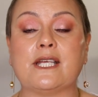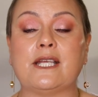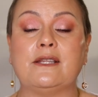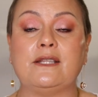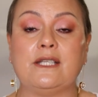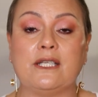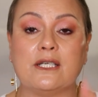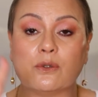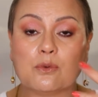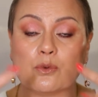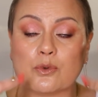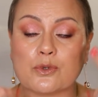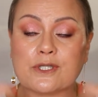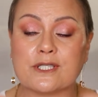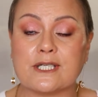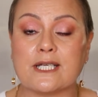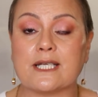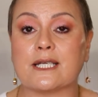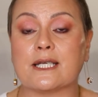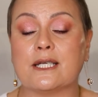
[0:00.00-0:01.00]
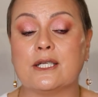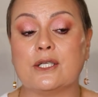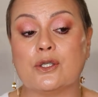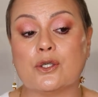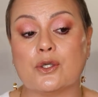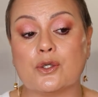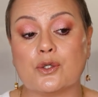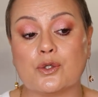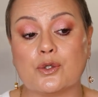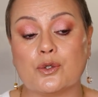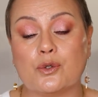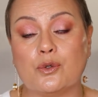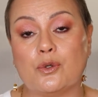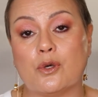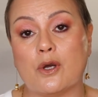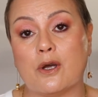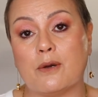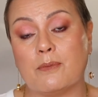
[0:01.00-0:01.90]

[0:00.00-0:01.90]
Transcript: and then it will sink into